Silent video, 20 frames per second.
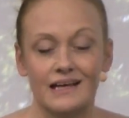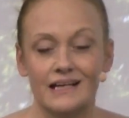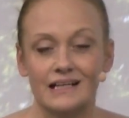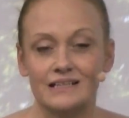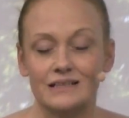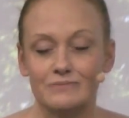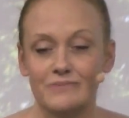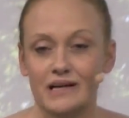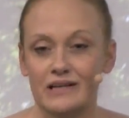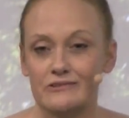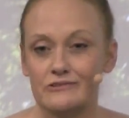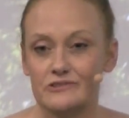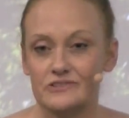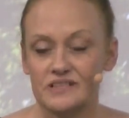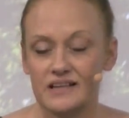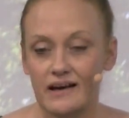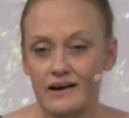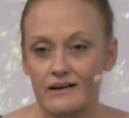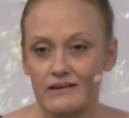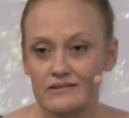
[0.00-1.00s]
and he made her
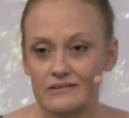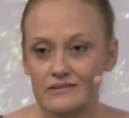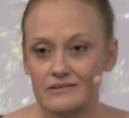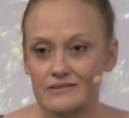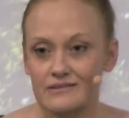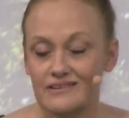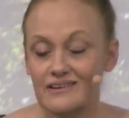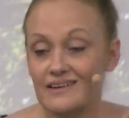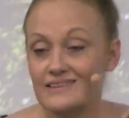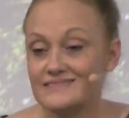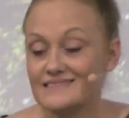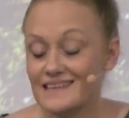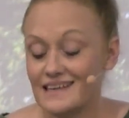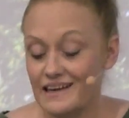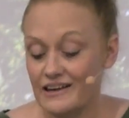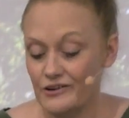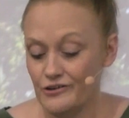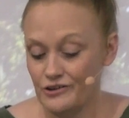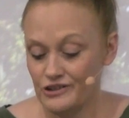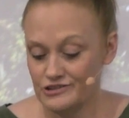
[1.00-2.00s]
doubt God's
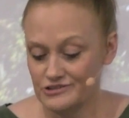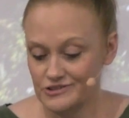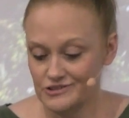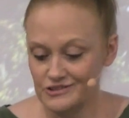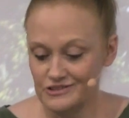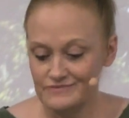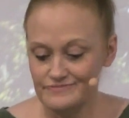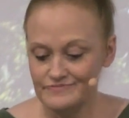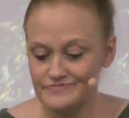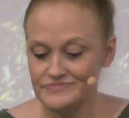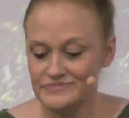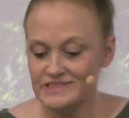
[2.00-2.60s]
character.